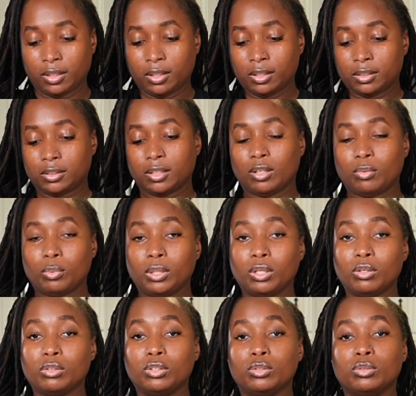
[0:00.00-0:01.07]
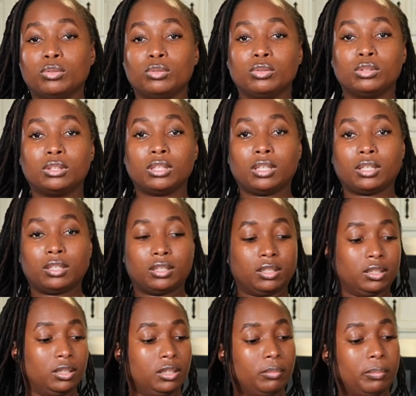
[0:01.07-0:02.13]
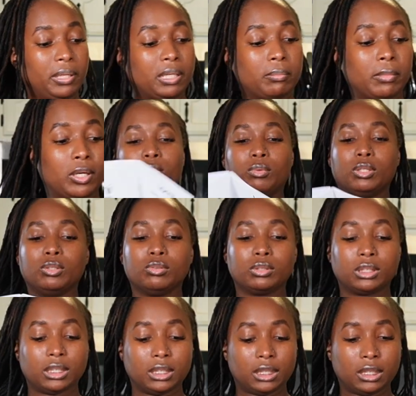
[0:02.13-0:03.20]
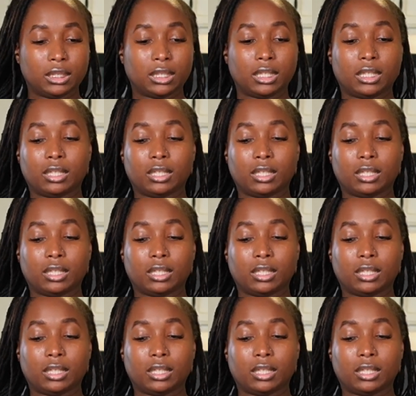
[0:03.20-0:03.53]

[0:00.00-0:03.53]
So we're gonna use the big mode. We're using the